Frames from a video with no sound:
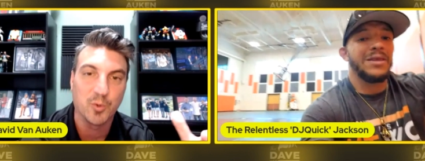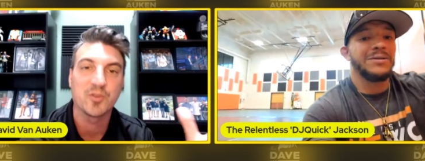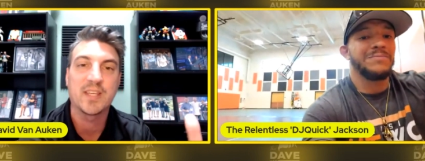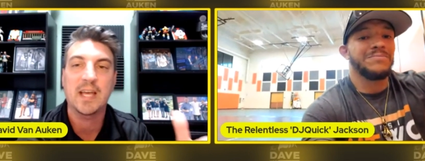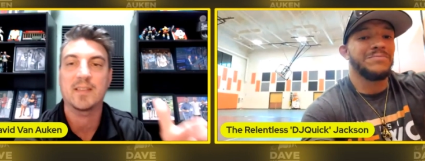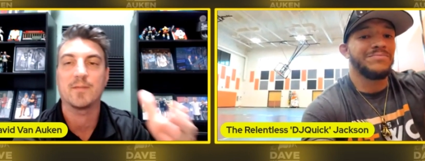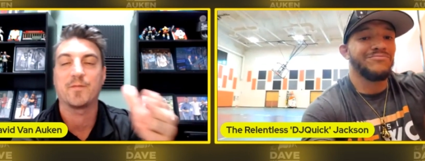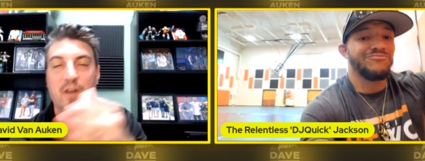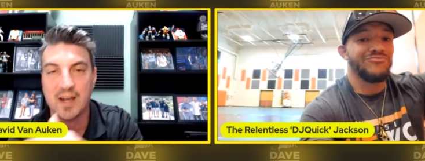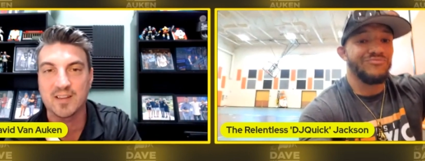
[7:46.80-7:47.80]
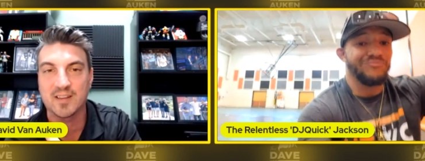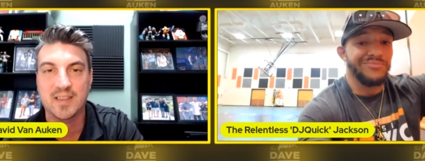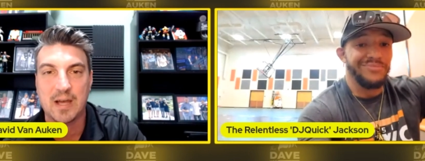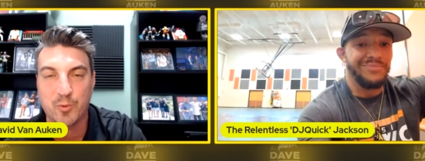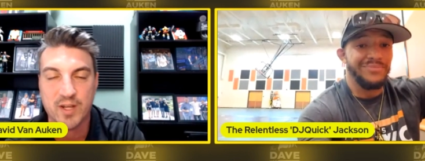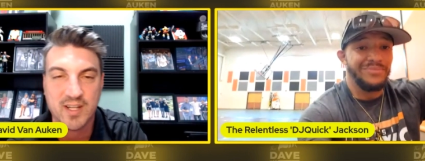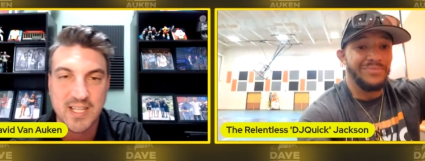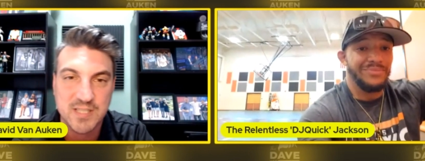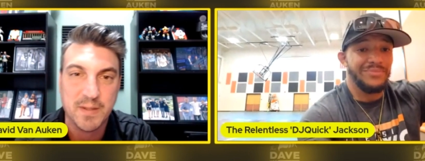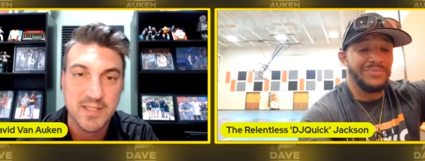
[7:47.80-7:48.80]
Speaker 1: will get finally that win
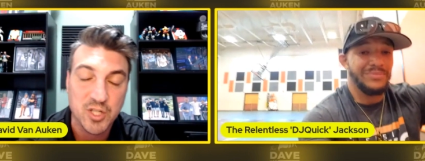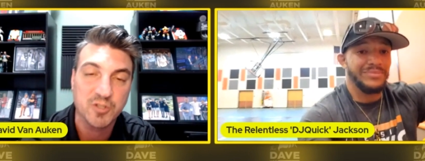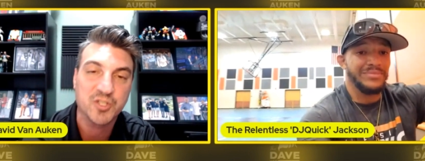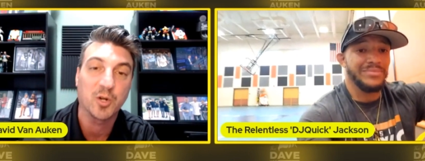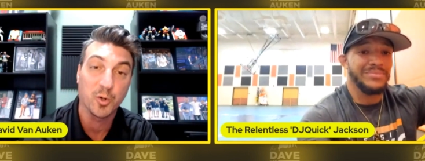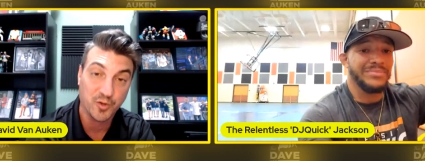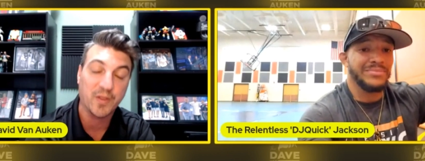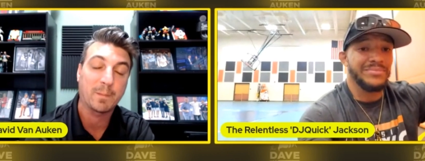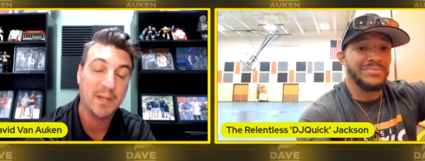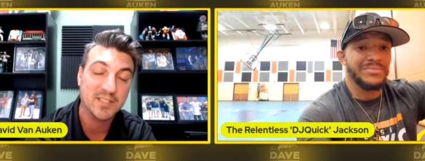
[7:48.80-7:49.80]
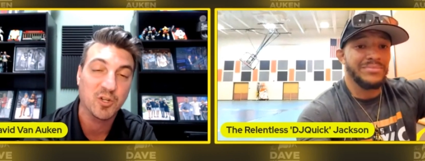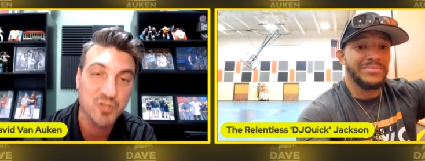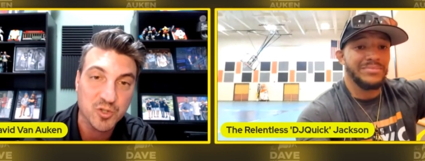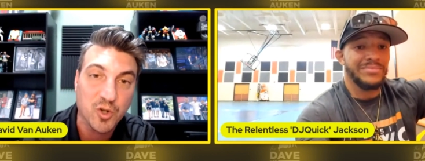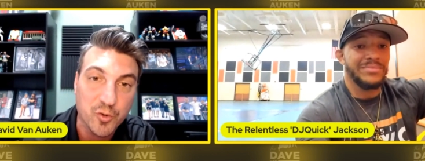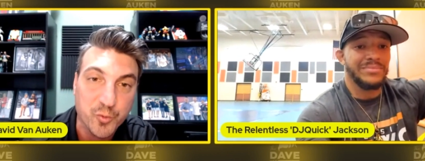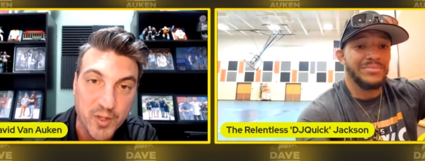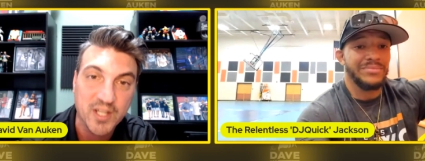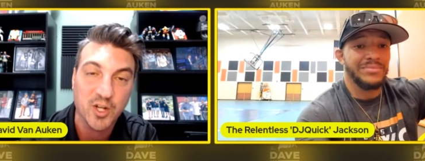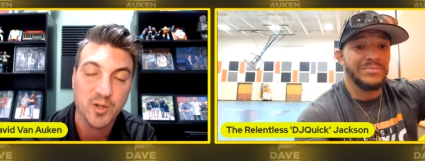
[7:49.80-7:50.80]
against Pantoja, or do you think Pantoja will go
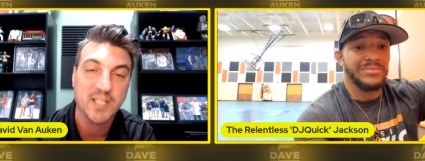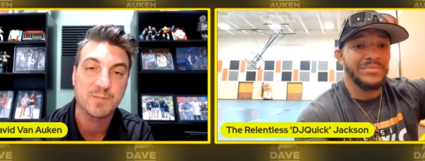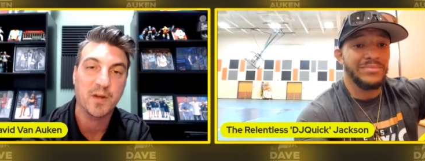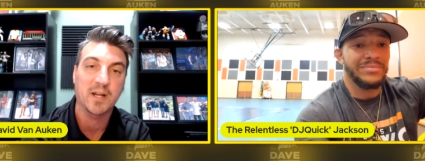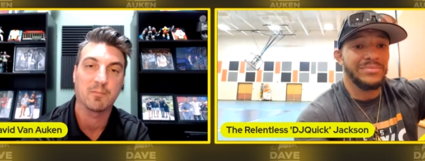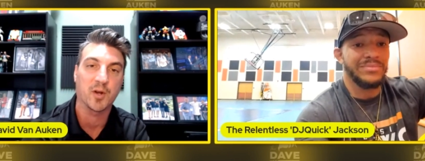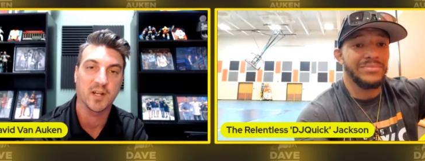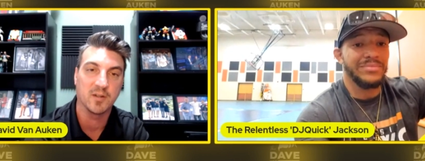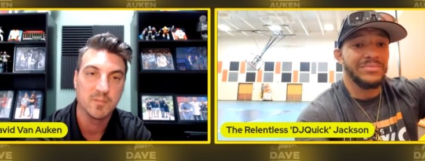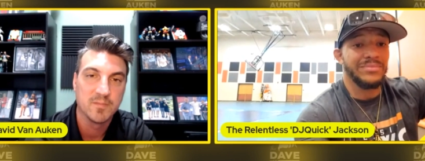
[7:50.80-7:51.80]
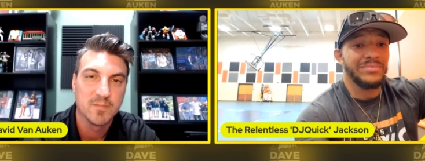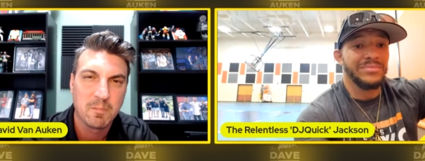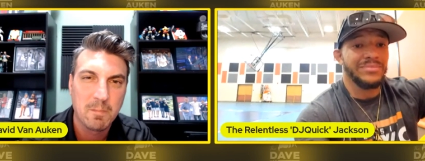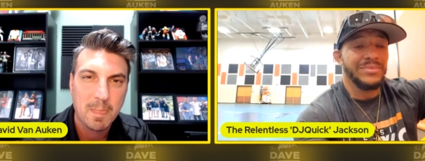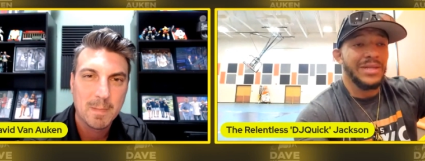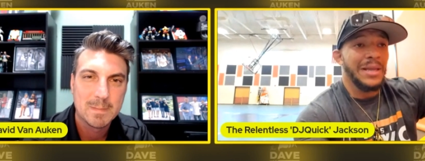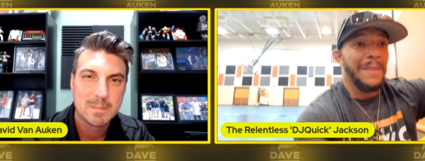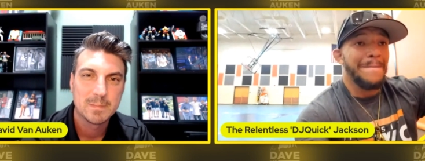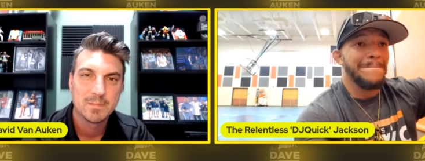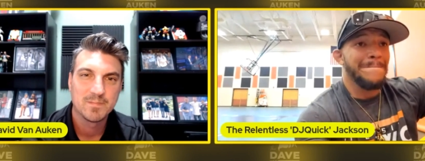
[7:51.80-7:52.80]
three and oh against Brandon Moreno?
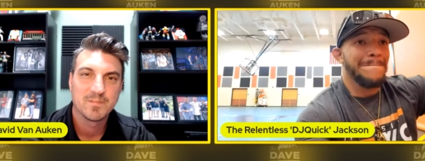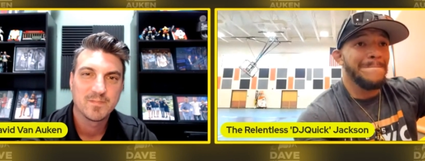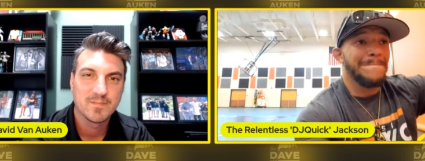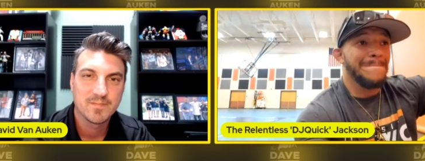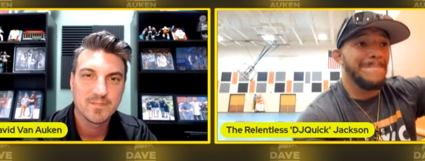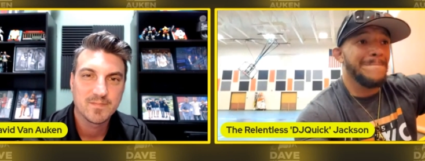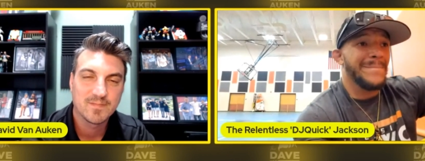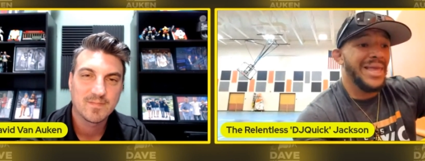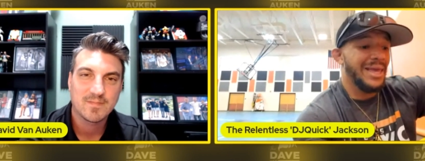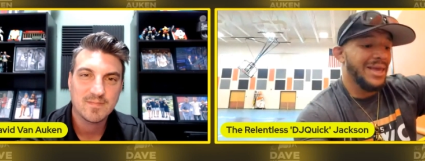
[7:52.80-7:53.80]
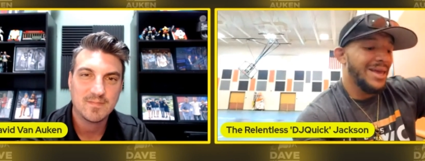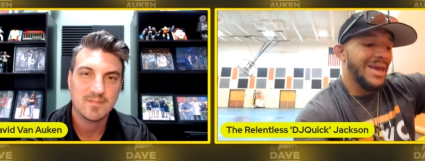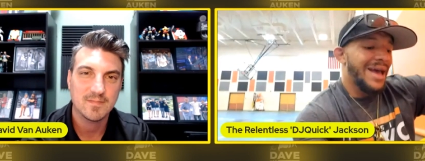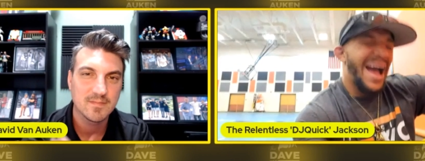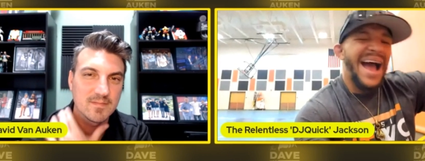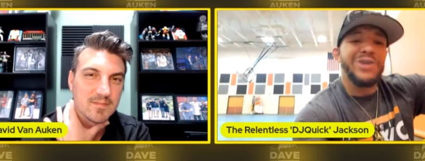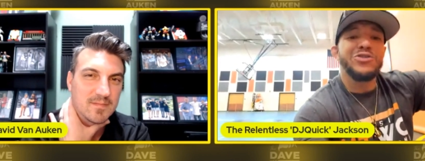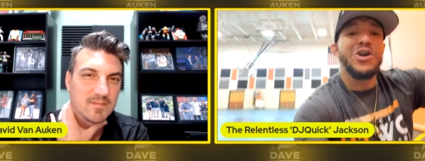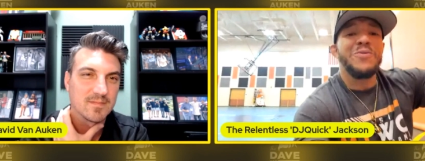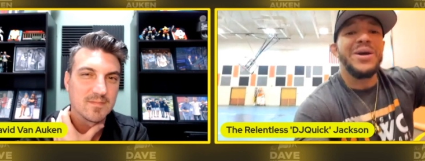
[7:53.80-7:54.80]
Speaker 2: Mm, I don't
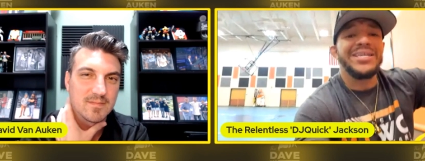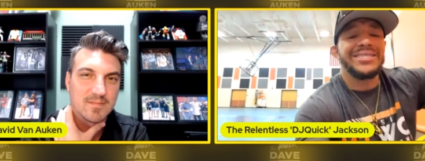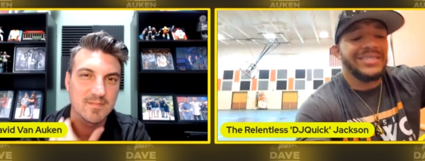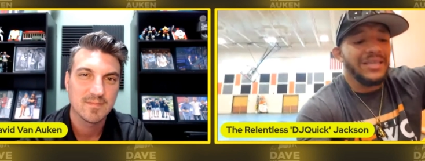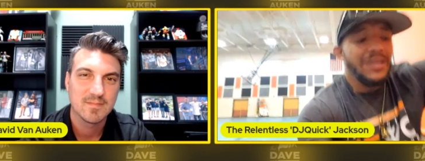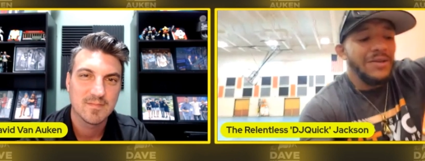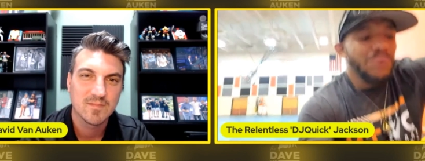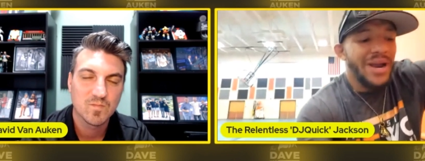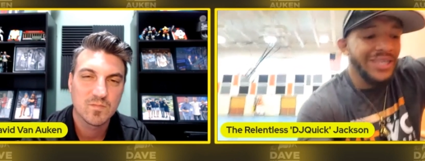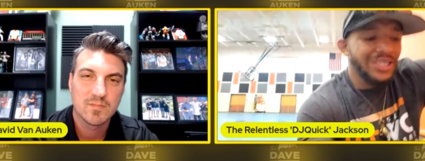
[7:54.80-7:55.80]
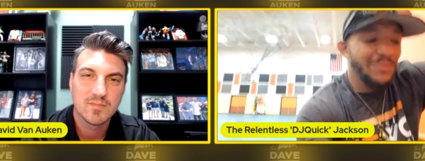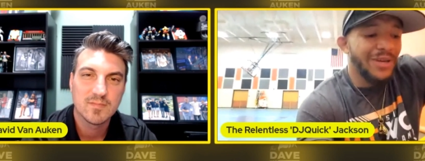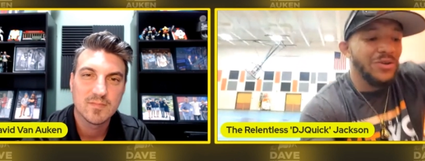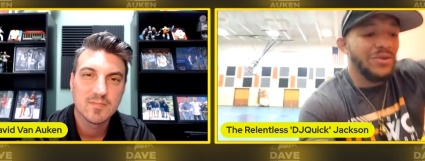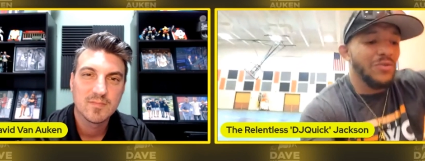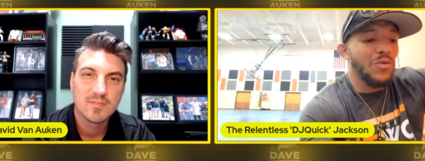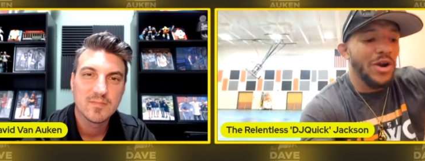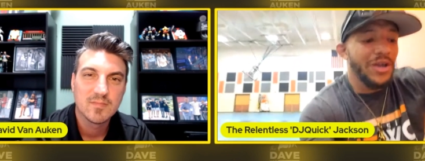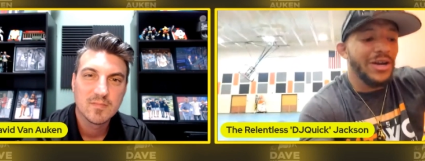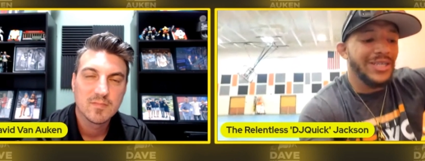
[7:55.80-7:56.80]
know. It's, Brandon's been
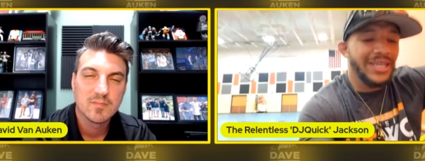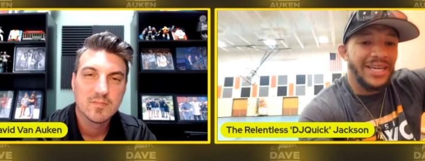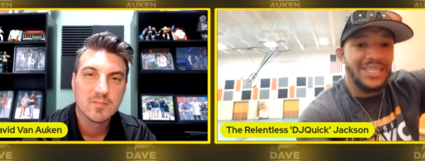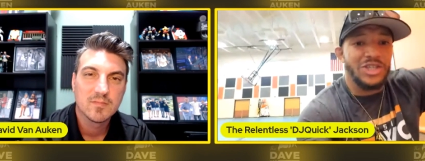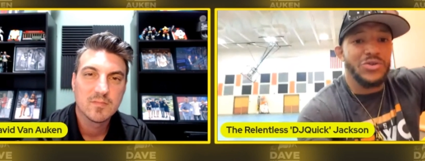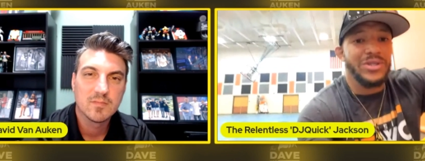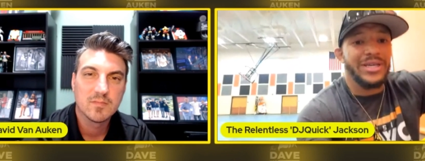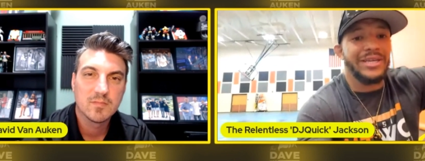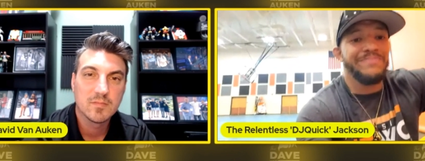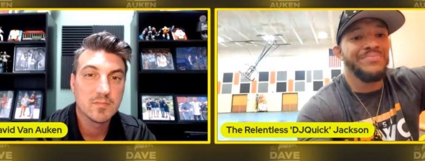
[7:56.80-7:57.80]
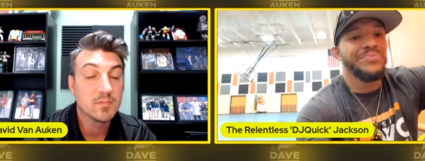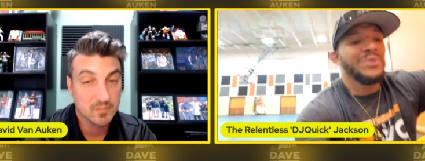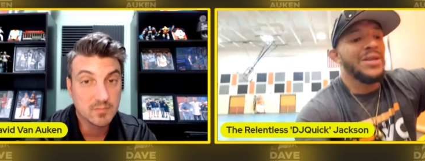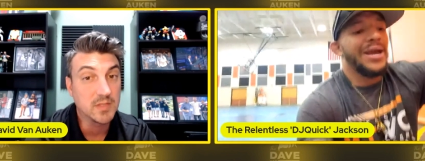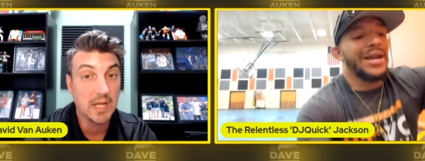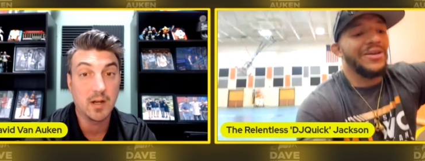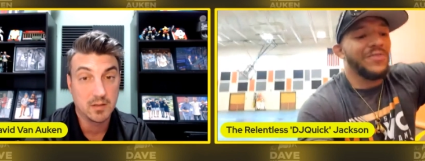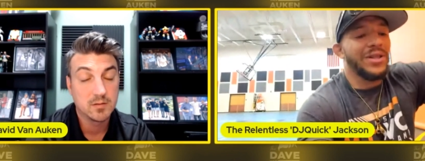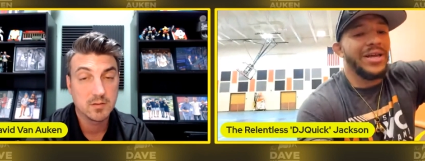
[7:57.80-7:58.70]
working on his hands, as you've seen. And yeah. I feel